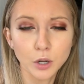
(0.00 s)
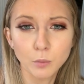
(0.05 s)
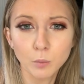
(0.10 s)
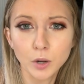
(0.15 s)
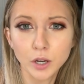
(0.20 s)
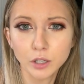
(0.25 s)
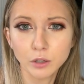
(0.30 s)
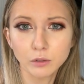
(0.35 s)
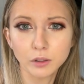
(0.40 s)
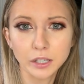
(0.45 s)
what
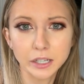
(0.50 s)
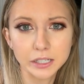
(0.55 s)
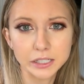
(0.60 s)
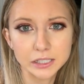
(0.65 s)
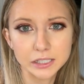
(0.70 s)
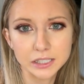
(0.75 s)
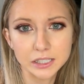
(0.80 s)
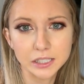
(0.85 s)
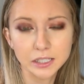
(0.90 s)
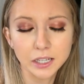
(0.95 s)
you'd like to
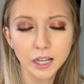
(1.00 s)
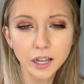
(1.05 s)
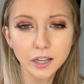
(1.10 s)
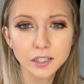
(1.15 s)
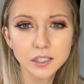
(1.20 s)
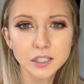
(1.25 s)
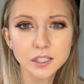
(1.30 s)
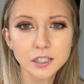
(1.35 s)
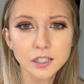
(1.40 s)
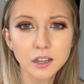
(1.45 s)
see
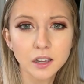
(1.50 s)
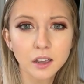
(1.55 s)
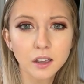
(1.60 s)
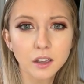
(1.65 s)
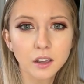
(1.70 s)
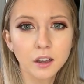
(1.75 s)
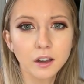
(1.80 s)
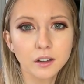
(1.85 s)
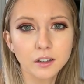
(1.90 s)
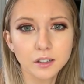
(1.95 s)
next,
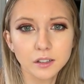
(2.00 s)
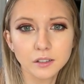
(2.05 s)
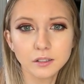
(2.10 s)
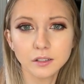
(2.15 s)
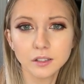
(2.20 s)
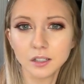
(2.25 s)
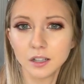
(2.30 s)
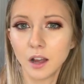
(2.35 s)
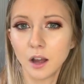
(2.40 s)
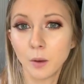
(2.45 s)

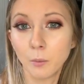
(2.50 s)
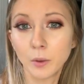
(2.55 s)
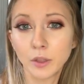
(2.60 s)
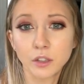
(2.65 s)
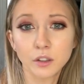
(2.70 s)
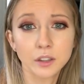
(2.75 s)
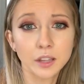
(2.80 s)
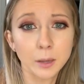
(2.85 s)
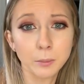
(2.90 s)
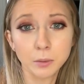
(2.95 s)

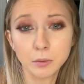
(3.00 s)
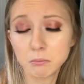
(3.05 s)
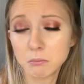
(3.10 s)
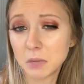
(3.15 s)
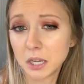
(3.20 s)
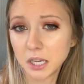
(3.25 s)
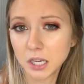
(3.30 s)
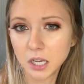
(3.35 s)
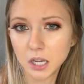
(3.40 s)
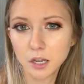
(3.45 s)
whether that be
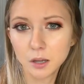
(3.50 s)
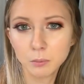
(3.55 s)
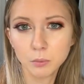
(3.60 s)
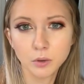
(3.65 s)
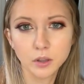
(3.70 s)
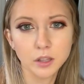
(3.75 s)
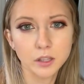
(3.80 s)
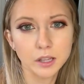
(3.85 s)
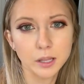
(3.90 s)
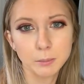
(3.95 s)
makeup,
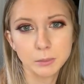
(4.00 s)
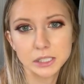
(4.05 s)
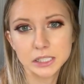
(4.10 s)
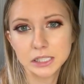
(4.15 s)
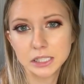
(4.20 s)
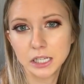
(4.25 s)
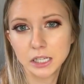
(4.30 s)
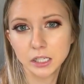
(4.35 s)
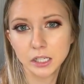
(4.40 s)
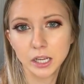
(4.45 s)
whether that be
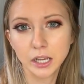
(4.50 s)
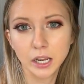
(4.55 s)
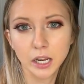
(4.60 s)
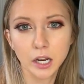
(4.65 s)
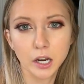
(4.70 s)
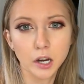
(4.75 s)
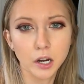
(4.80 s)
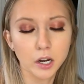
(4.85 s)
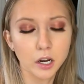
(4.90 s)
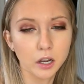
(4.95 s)

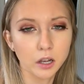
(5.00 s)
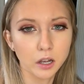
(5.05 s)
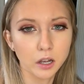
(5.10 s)
skincare,